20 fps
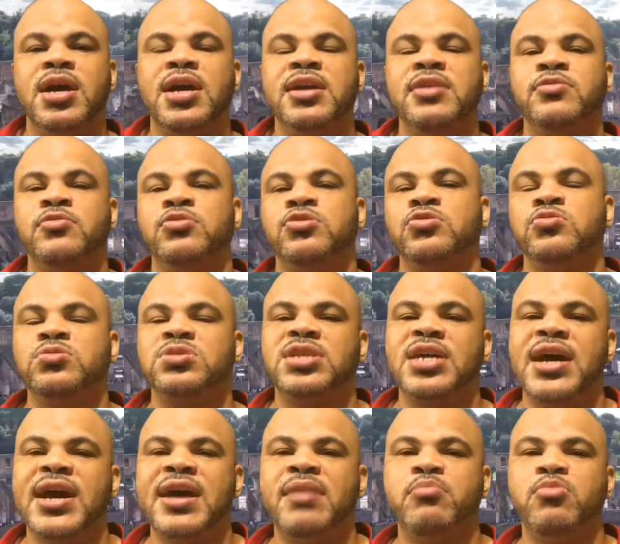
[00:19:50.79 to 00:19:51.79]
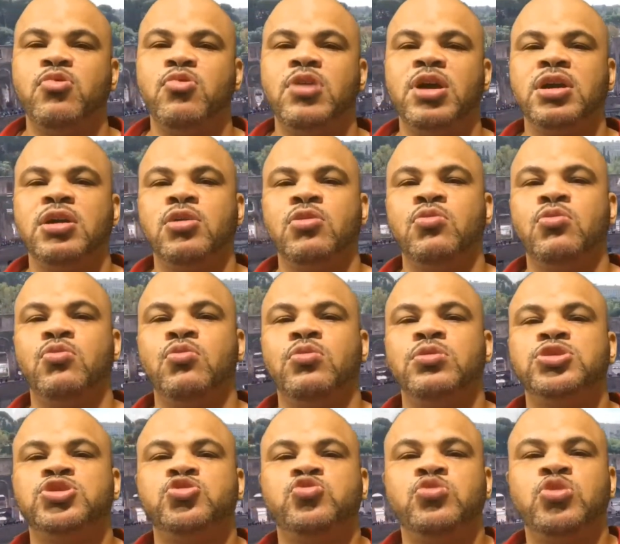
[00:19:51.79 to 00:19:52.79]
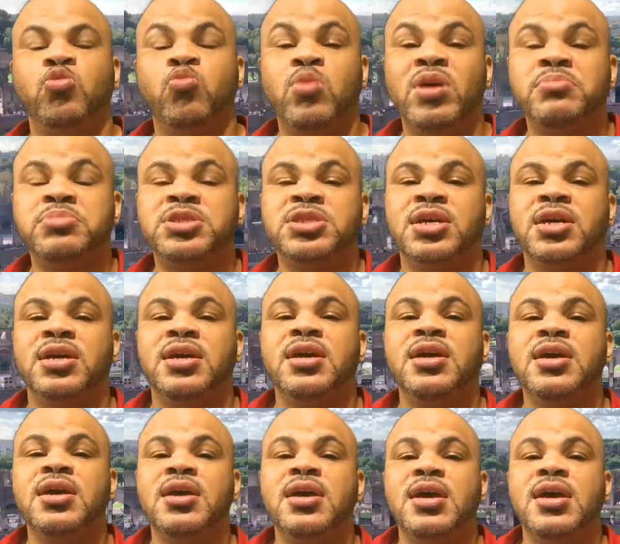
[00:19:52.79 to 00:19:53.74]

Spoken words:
I either use the app where I go onto the website